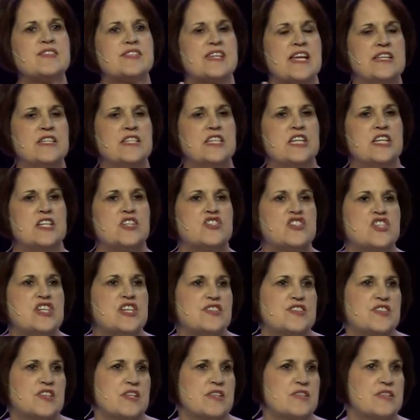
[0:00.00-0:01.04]
sending
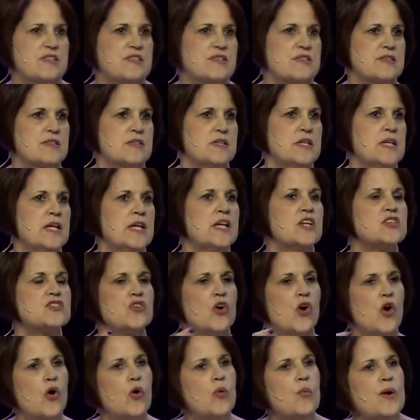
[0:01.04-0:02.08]
Jesus. He's
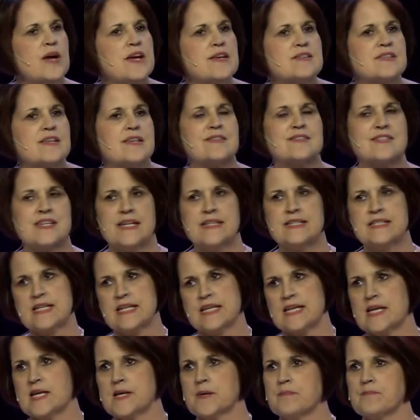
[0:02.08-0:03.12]
always
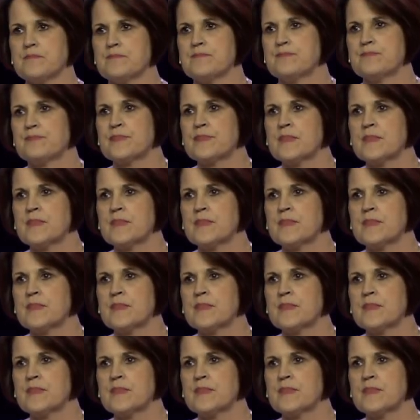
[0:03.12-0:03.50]
sending him.